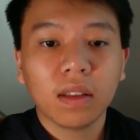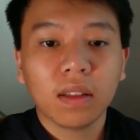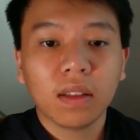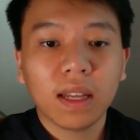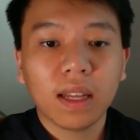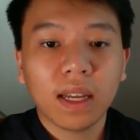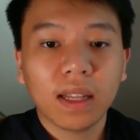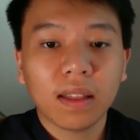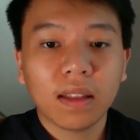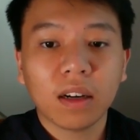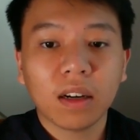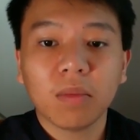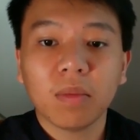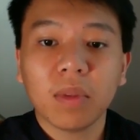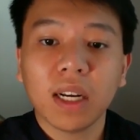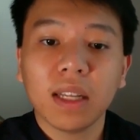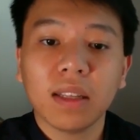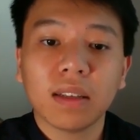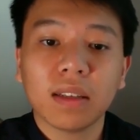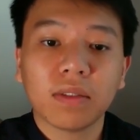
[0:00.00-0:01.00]
that there are
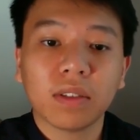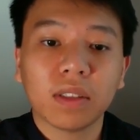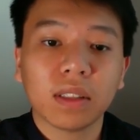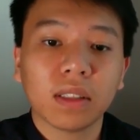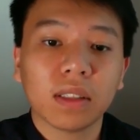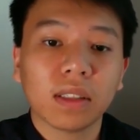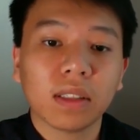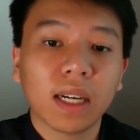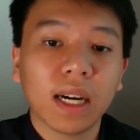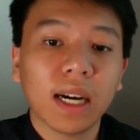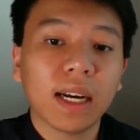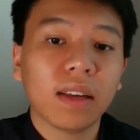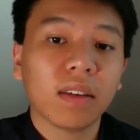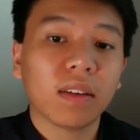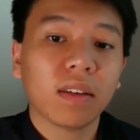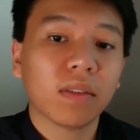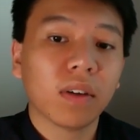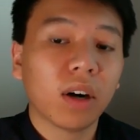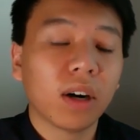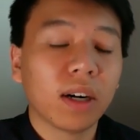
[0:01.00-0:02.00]
many different
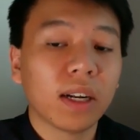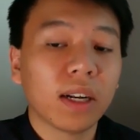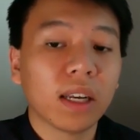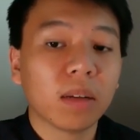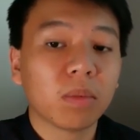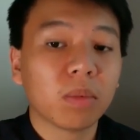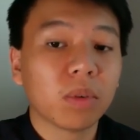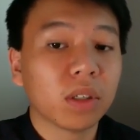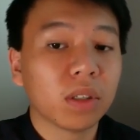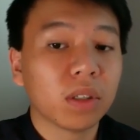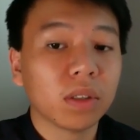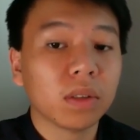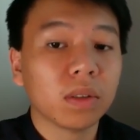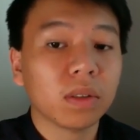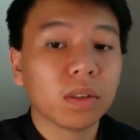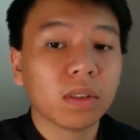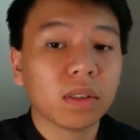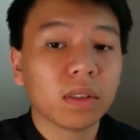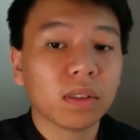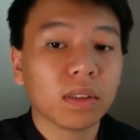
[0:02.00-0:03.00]
kinds of RNA
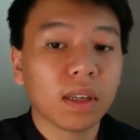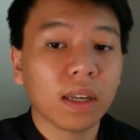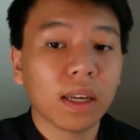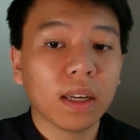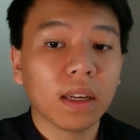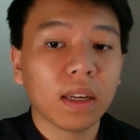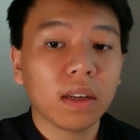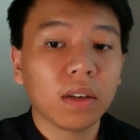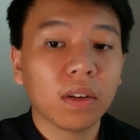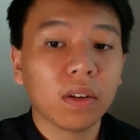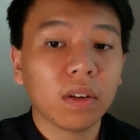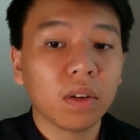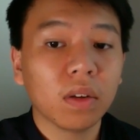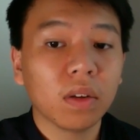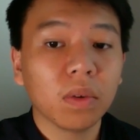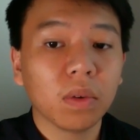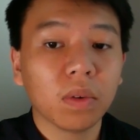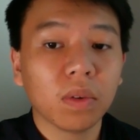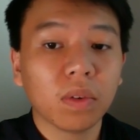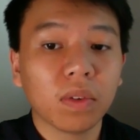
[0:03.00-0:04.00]
produced and
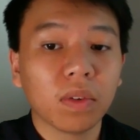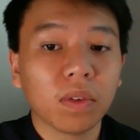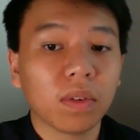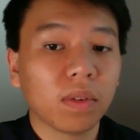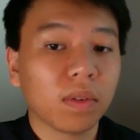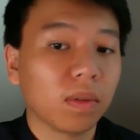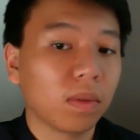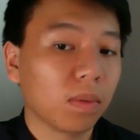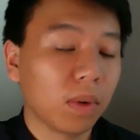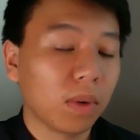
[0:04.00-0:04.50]
used,